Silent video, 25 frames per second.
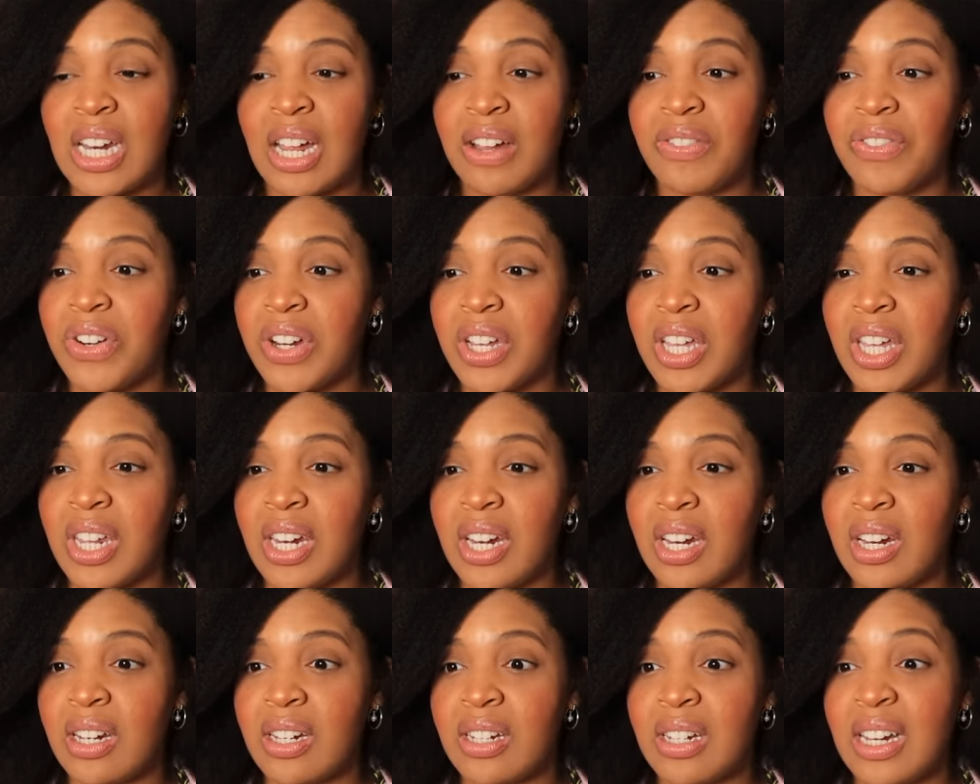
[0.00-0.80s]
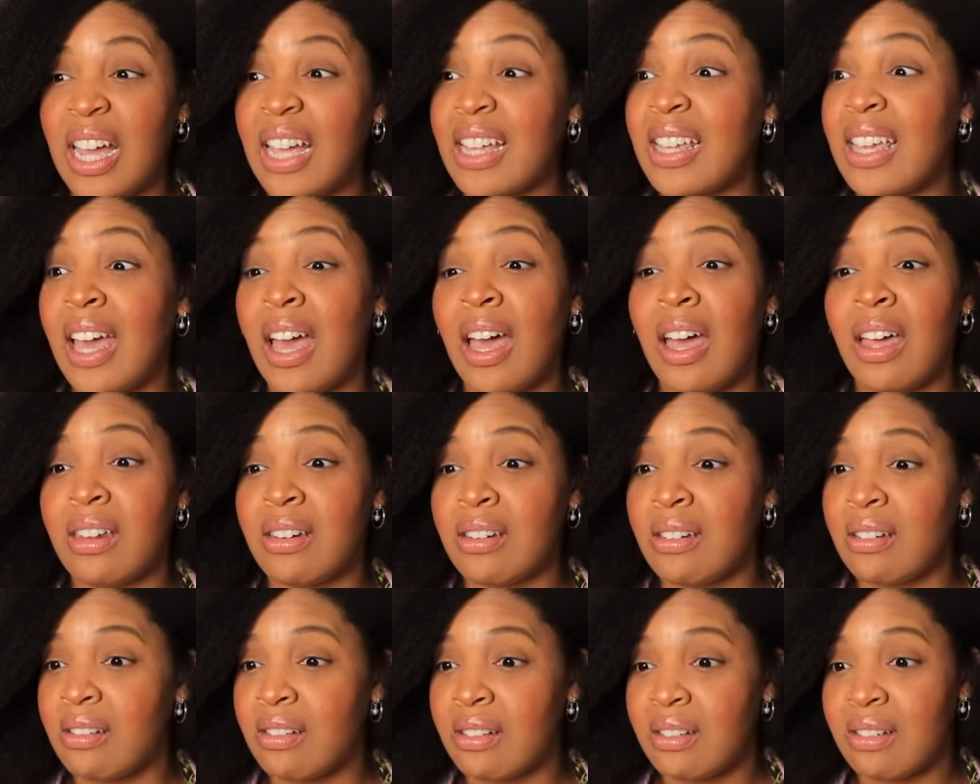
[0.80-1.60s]
not forgetting. Not yet.
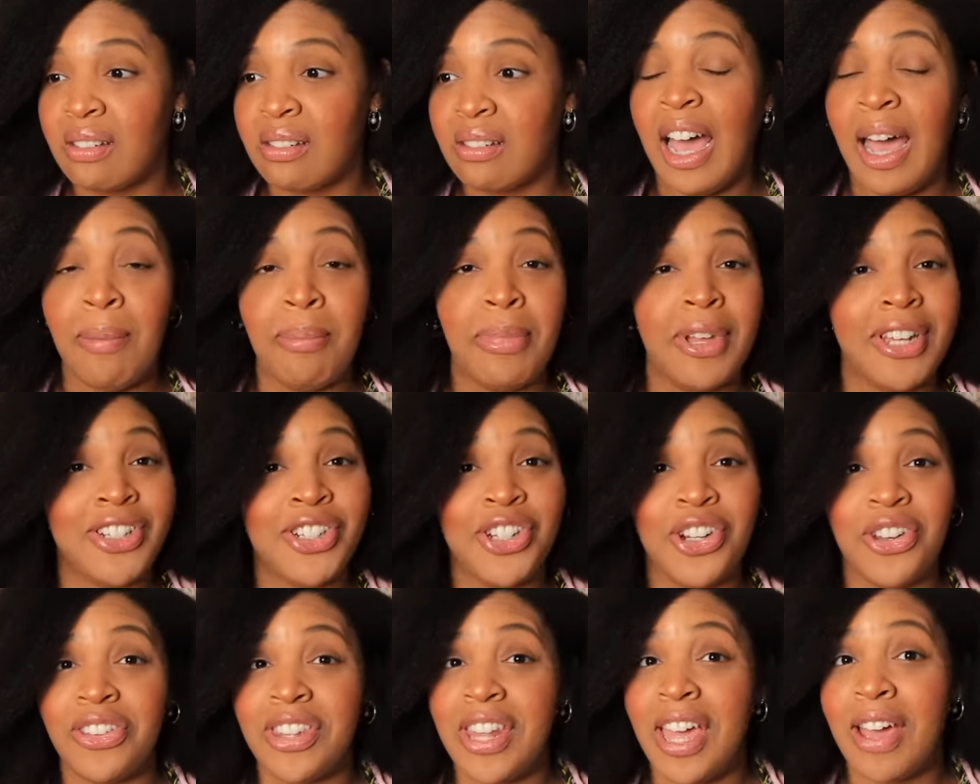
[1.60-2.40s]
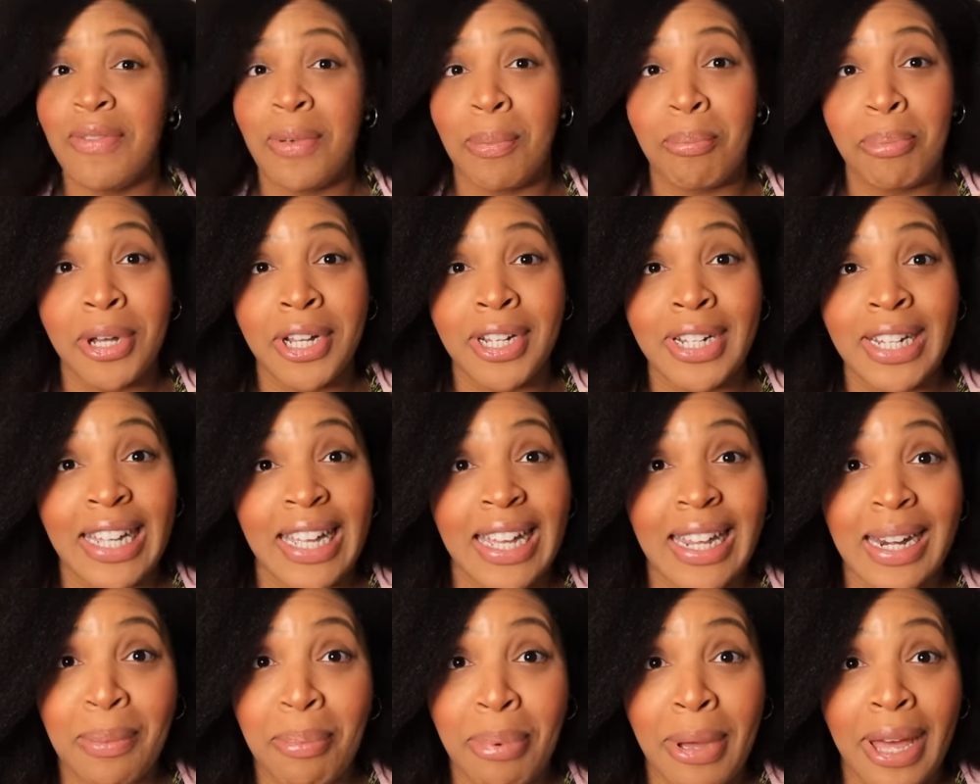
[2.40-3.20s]
I bet she'll never bully
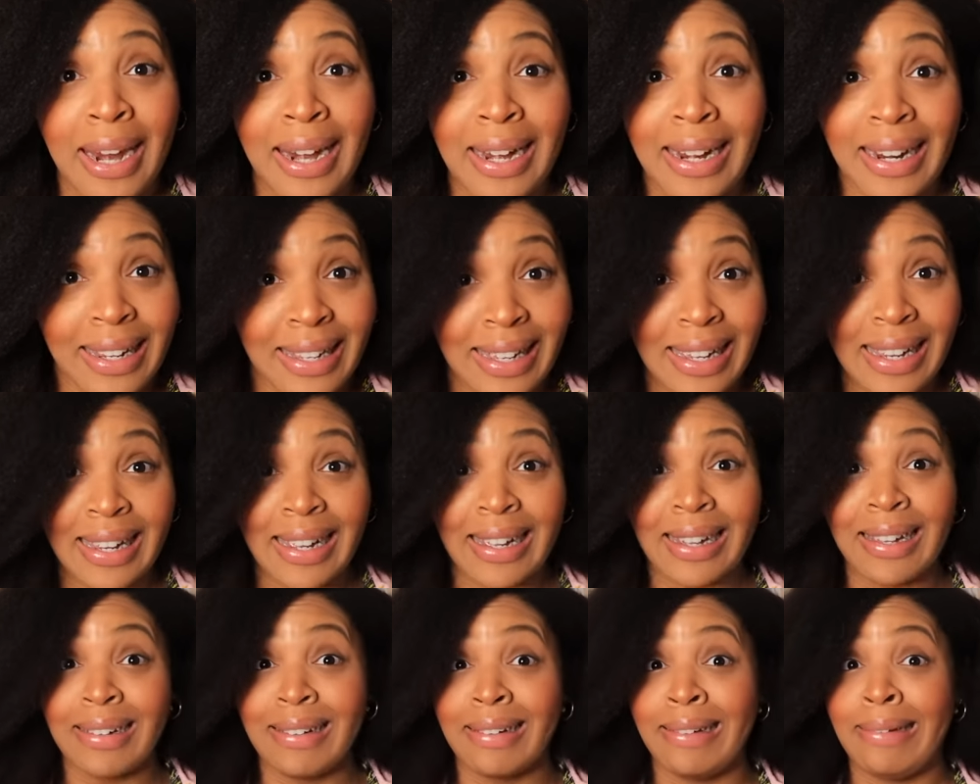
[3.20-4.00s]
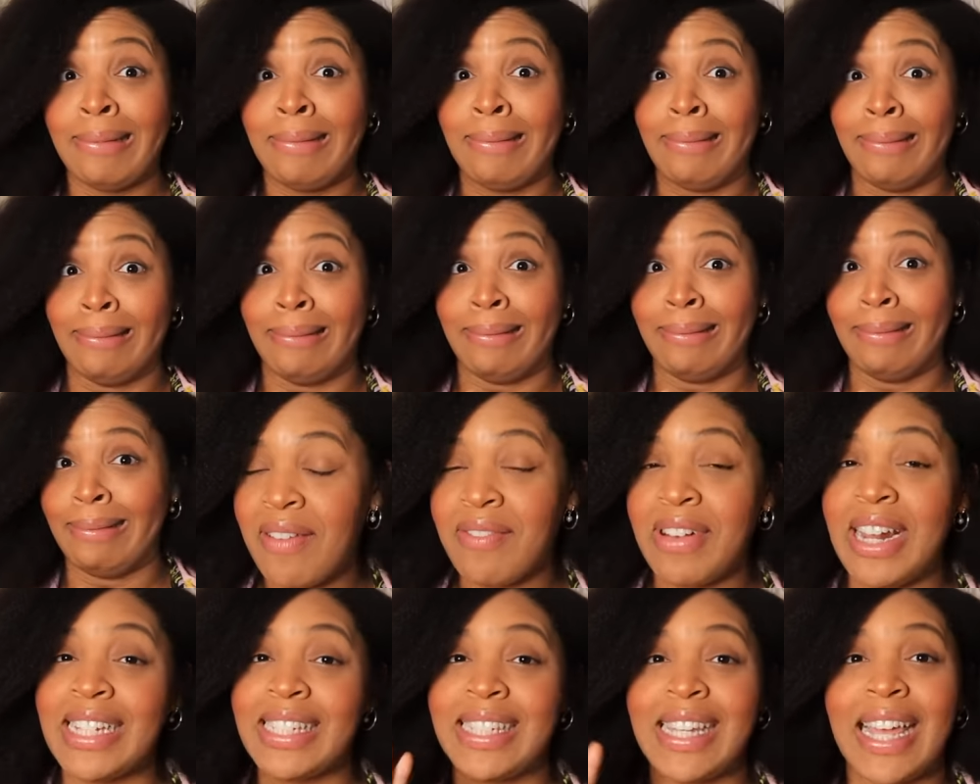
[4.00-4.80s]
anybody again.
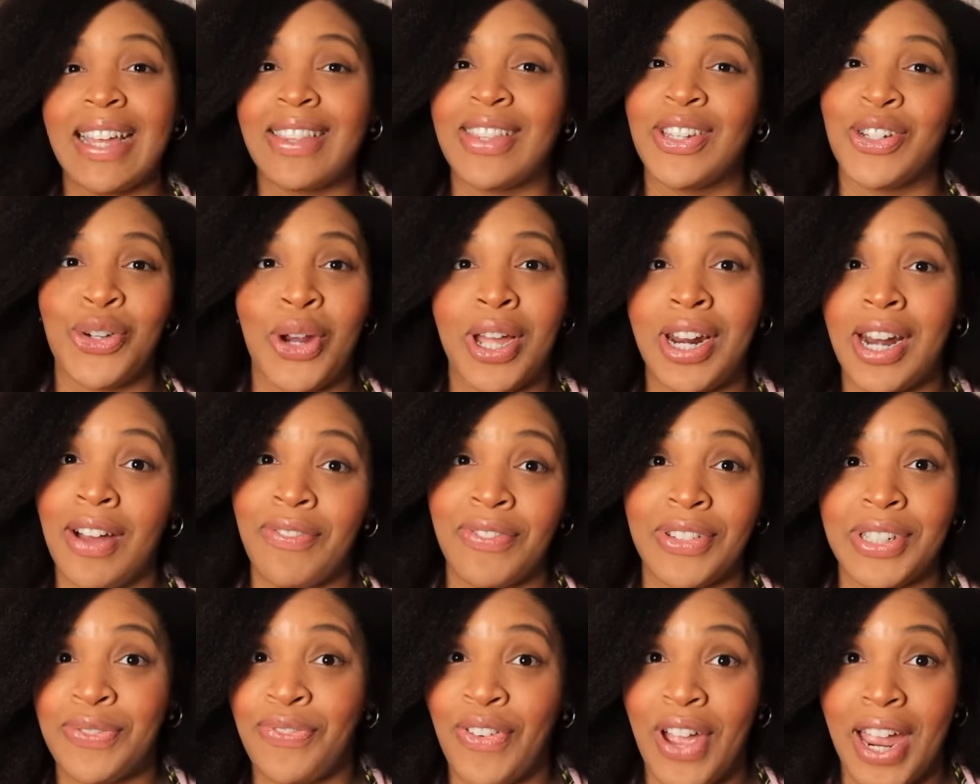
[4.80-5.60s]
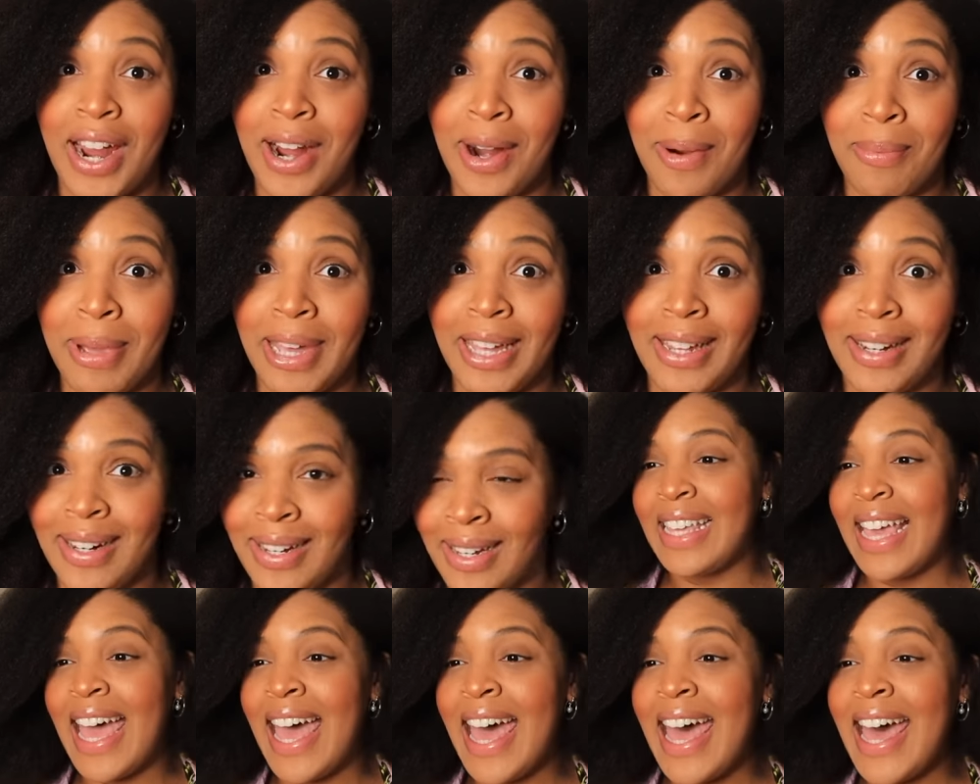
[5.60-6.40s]
I'm not saying the trade-off is fair,
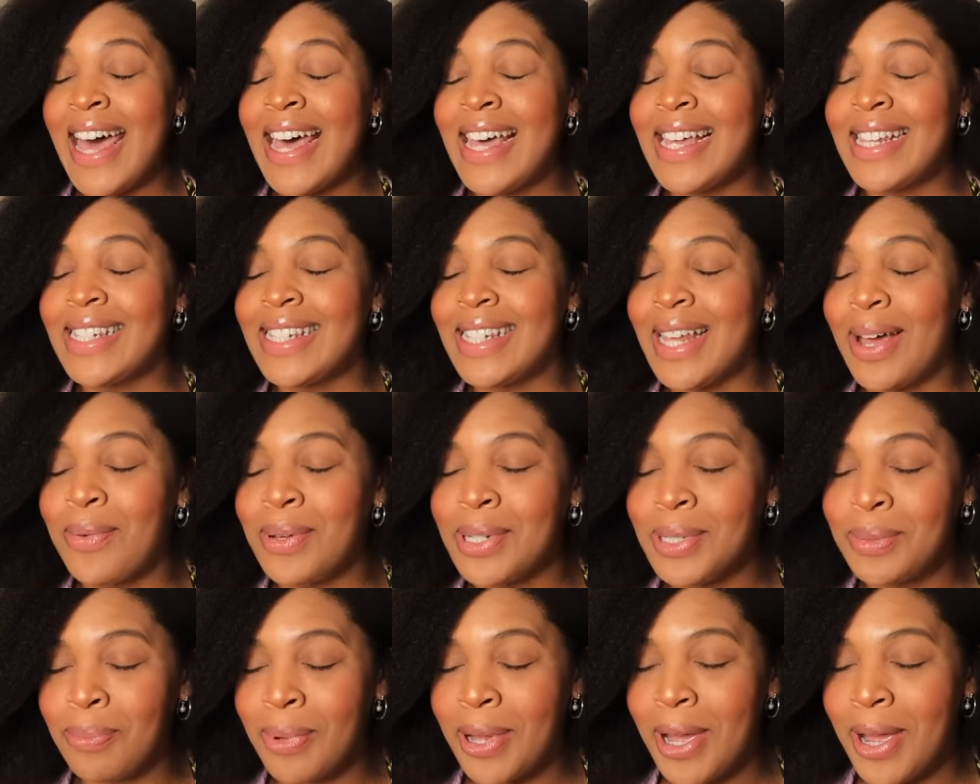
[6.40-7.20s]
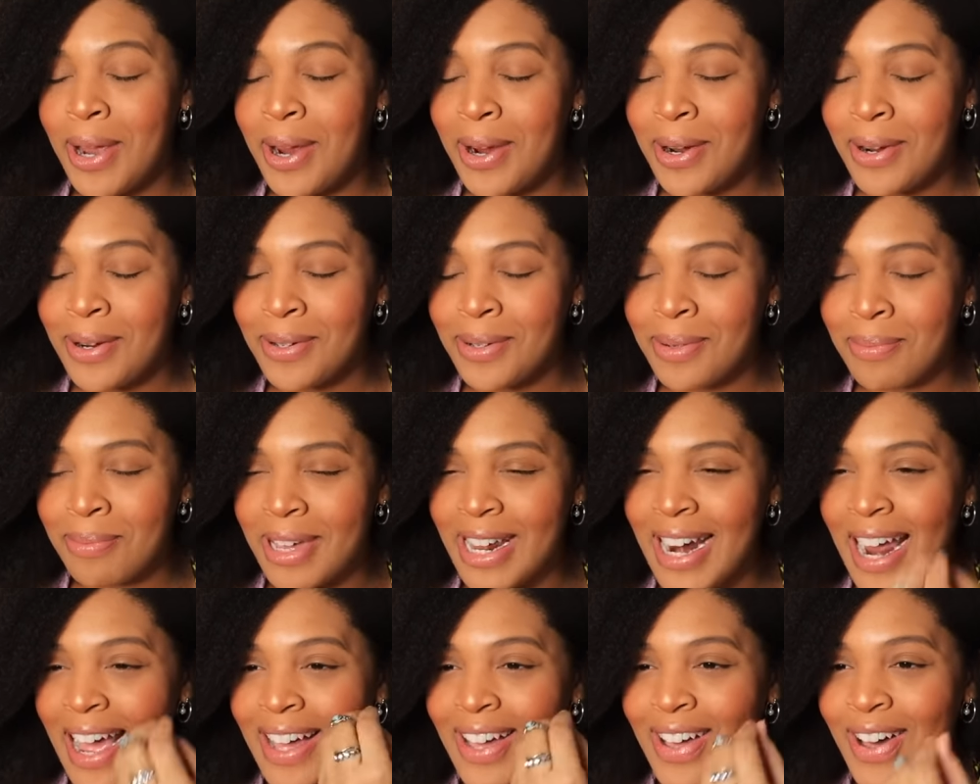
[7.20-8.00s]
but... Yes, I was burned,
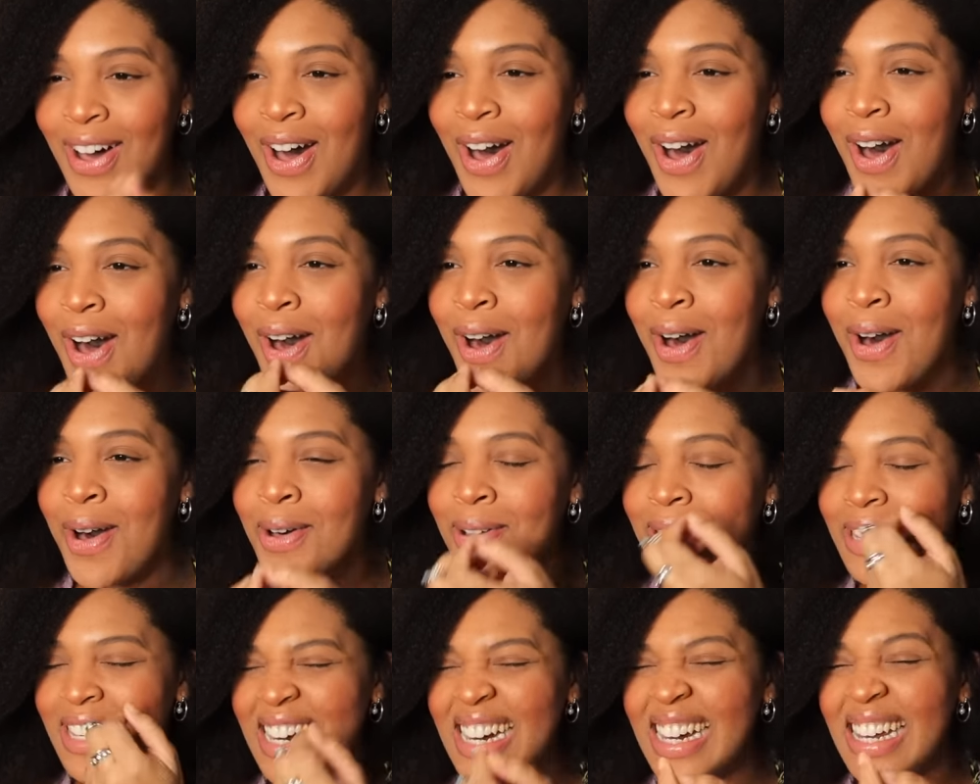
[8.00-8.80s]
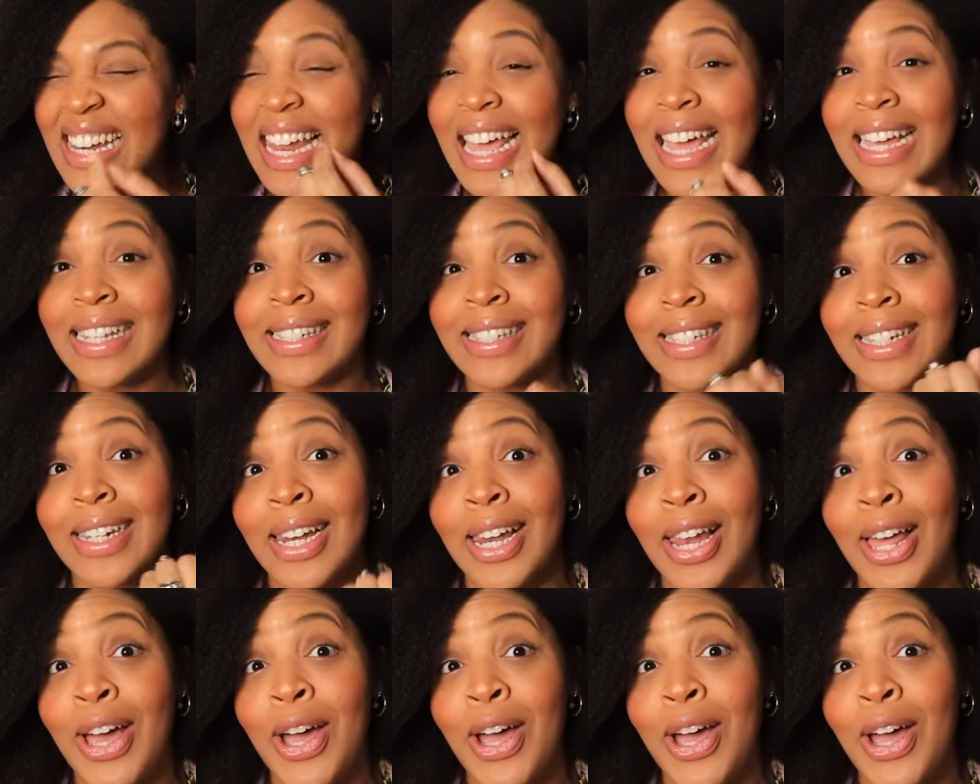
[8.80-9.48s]
but I call it a lesson